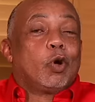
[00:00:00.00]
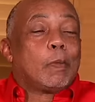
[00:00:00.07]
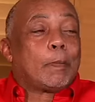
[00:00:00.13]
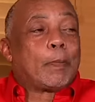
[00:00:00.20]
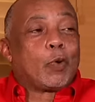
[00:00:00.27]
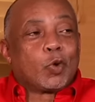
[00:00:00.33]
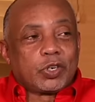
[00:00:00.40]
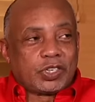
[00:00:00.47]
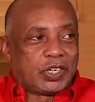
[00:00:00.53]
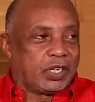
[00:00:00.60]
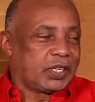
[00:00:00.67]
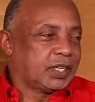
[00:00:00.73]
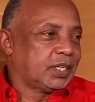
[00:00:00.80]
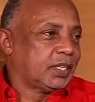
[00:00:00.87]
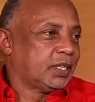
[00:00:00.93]
whole
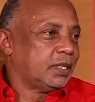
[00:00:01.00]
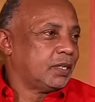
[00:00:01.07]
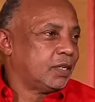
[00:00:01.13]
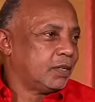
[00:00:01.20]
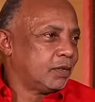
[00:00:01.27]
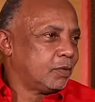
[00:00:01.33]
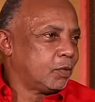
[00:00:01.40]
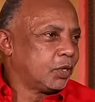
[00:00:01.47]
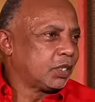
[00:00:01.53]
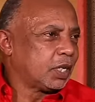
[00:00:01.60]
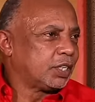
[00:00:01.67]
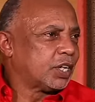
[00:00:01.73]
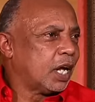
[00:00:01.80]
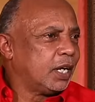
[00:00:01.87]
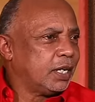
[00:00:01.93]
process was
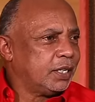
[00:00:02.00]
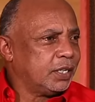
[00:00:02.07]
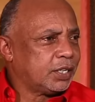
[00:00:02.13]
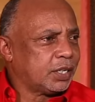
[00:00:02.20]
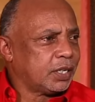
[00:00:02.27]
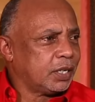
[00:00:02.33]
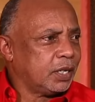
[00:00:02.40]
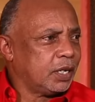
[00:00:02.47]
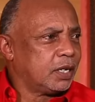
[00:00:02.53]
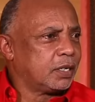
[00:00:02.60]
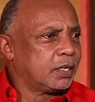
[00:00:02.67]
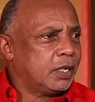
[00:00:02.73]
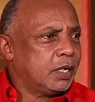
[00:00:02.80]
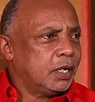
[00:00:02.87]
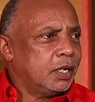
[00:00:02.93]
a challenge, you
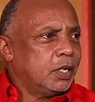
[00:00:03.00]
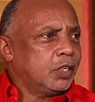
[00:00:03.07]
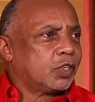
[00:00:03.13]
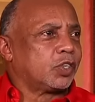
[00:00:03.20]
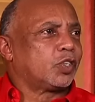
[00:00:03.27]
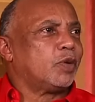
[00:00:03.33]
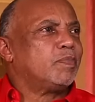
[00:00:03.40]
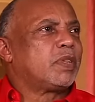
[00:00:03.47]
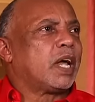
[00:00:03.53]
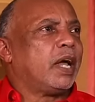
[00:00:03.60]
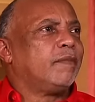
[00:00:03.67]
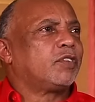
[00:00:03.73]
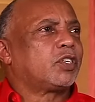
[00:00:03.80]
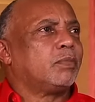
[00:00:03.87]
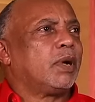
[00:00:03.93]
know. So
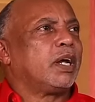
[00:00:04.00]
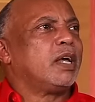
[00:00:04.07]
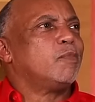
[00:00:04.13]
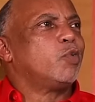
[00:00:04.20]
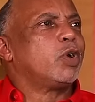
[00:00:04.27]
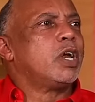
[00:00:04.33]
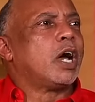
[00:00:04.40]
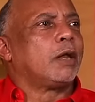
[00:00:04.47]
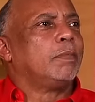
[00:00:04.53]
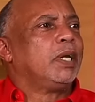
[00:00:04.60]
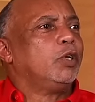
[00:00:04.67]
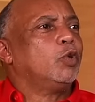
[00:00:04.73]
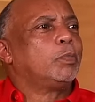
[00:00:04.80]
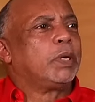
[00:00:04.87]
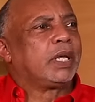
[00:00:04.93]
sometimes some of them would not be
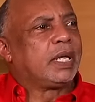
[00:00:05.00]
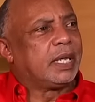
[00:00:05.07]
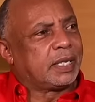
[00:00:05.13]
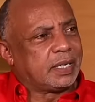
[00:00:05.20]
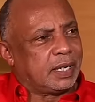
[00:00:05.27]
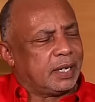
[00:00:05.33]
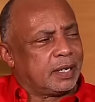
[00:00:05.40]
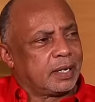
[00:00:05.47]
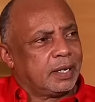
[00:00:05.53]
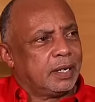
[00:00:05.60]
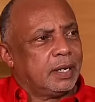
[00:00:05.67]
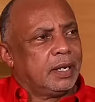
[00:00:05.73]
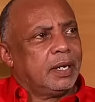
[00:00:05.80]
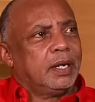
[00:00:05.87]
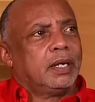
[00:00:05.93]
duplicated.
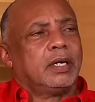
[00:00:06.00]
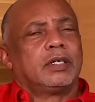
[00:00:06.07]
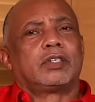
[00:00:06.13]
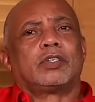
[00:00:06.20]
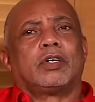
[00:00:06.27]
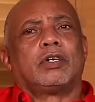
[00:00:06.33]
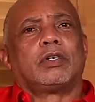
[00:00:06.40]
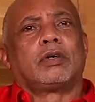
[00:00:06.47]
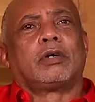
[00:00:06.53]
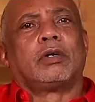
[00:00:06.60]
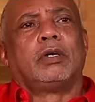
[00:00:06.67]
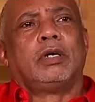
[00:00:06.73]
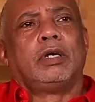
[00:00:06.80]
So